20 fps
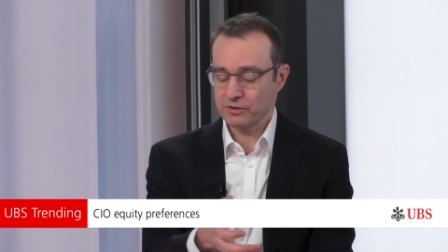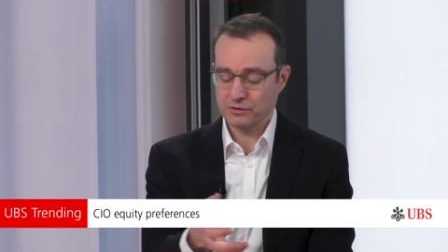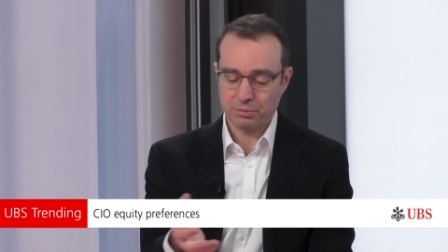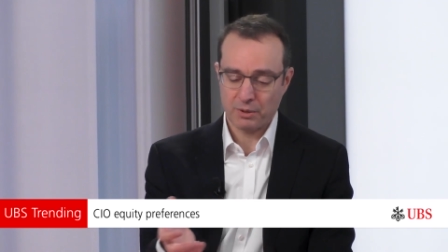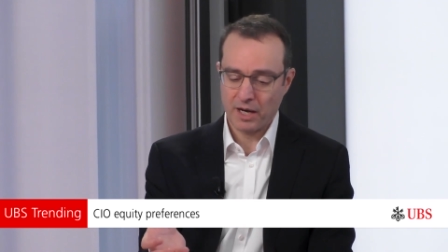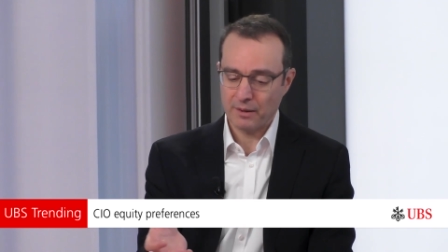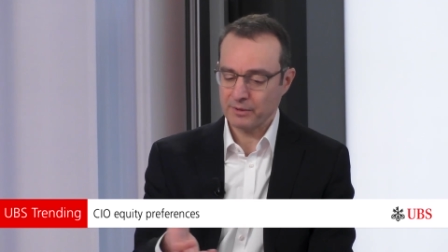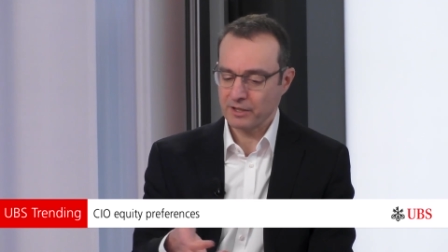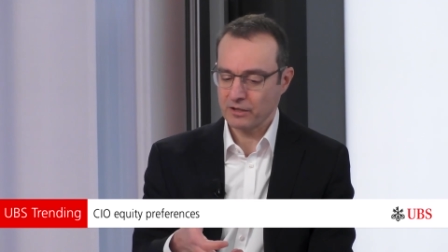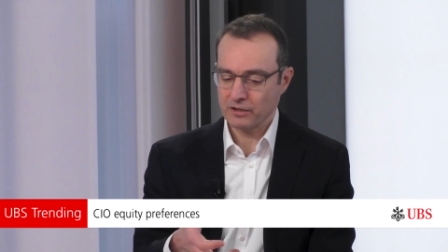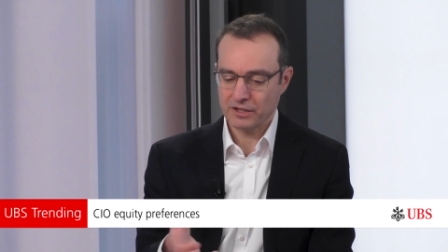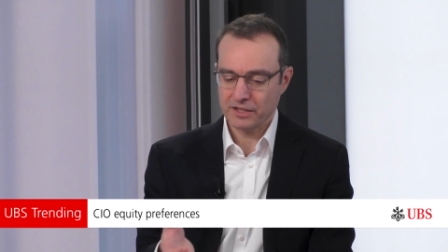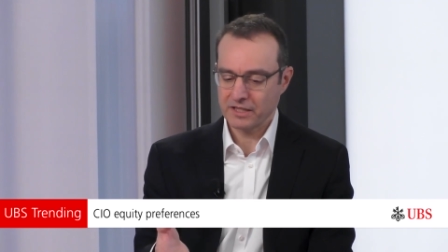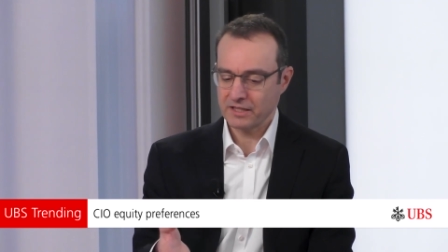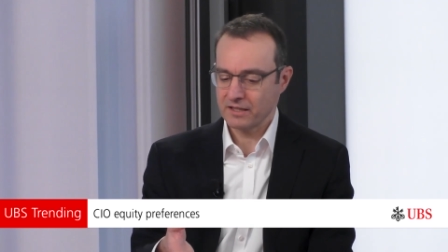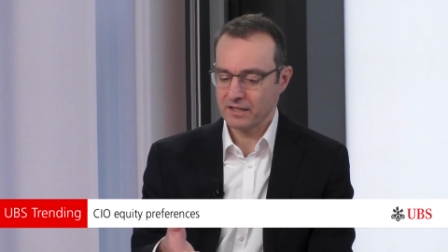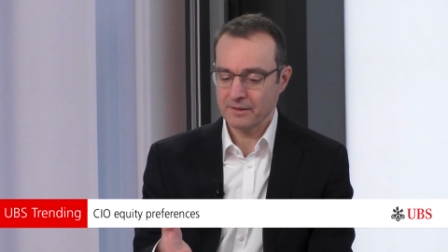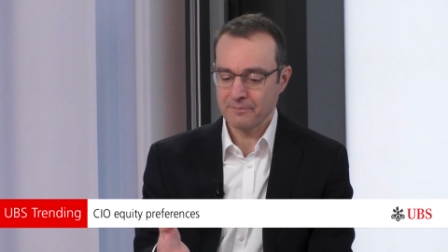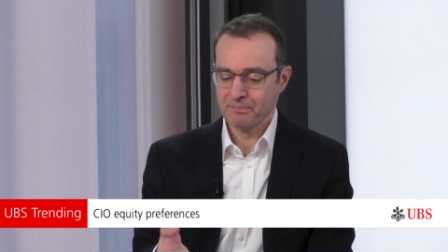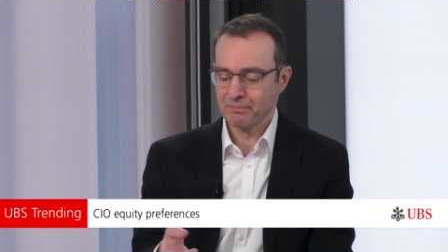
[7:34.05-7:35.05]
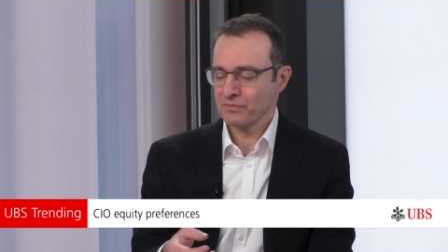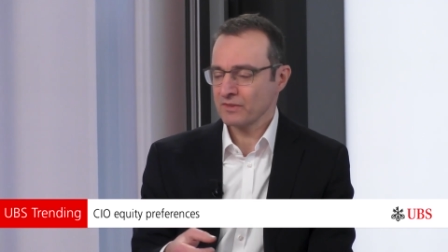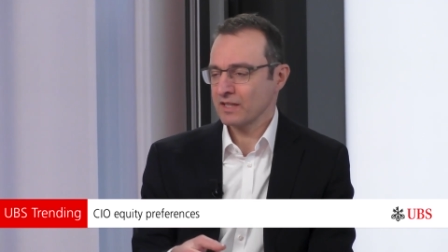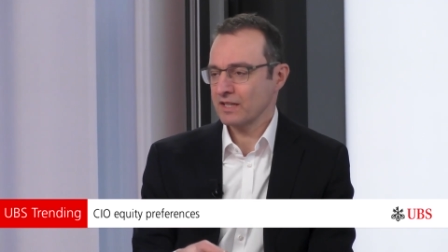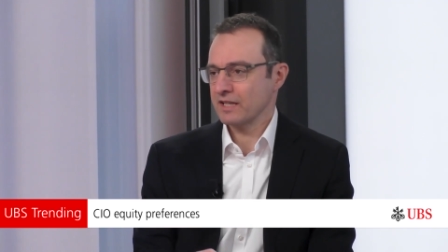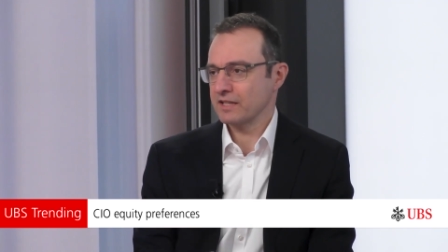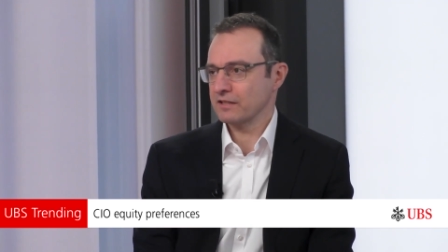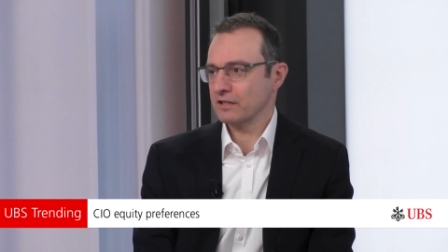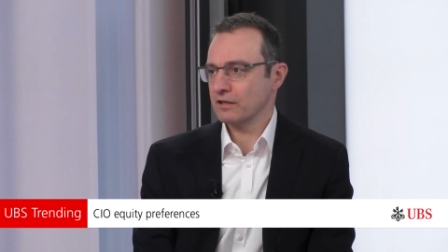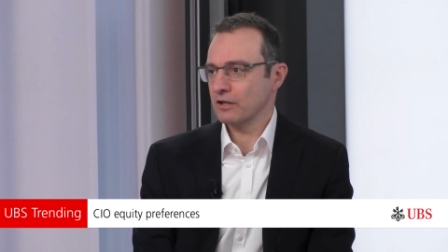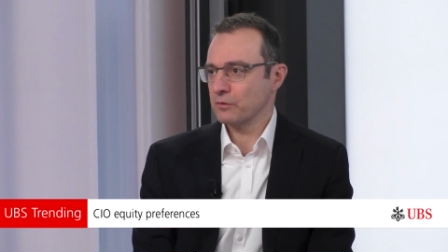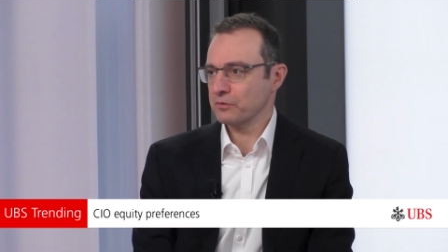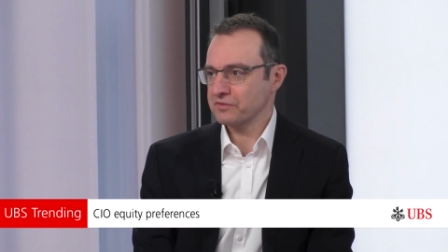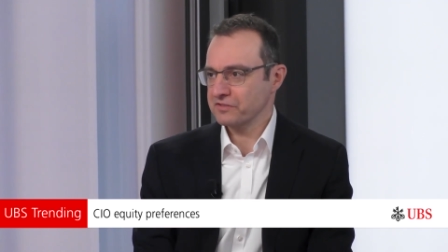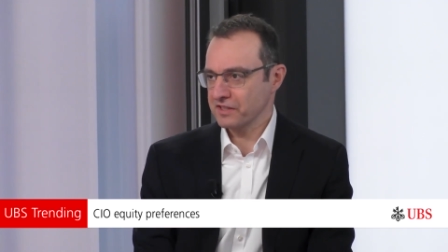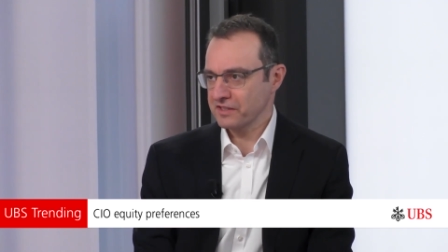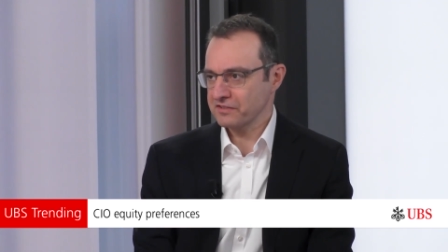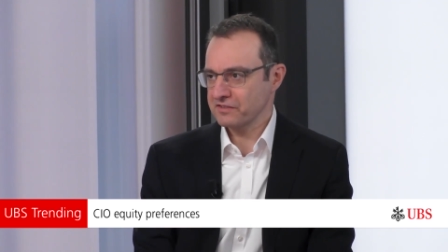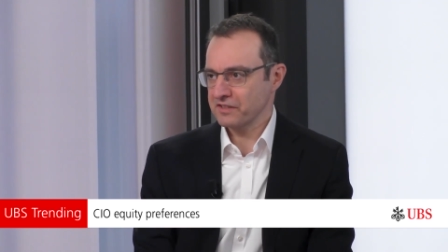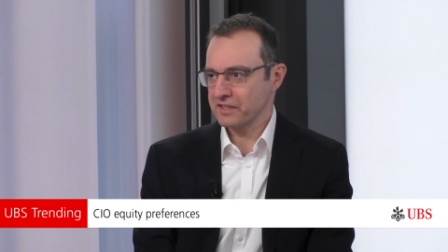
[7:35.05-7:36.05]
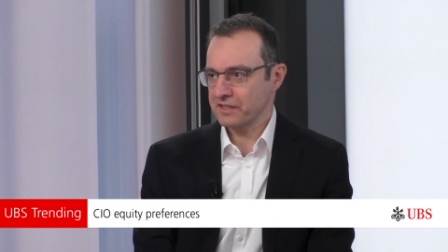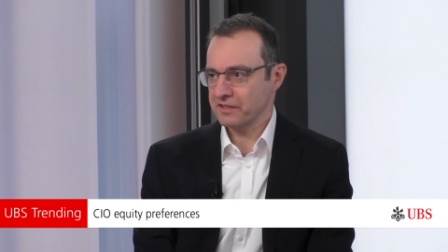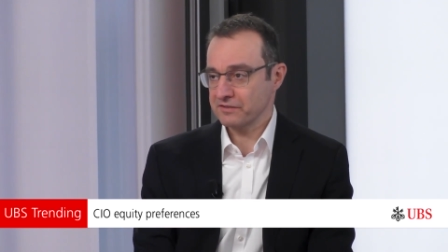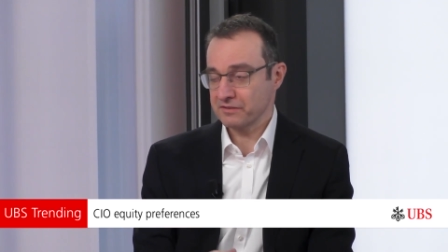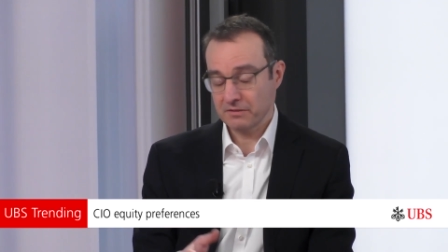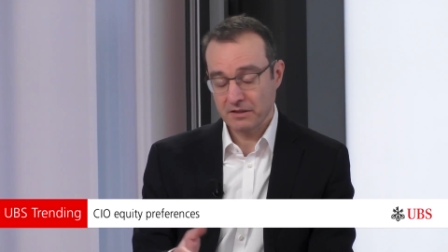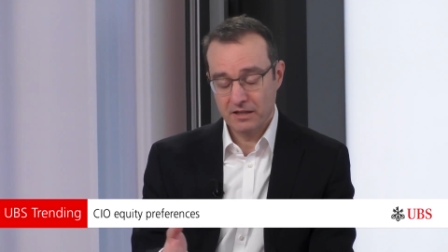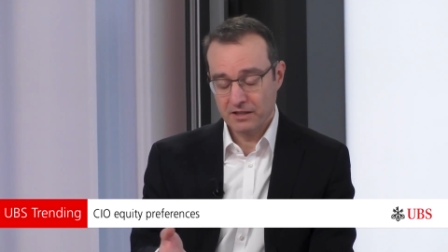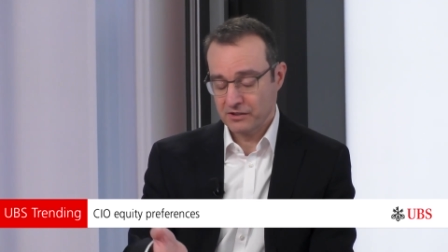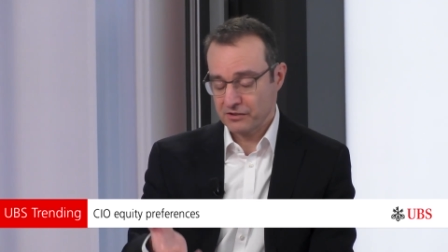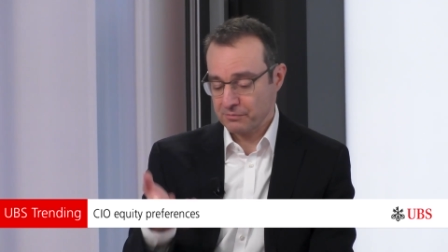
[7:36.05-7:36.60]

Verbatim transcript: It's probably only in the, in the low 60s.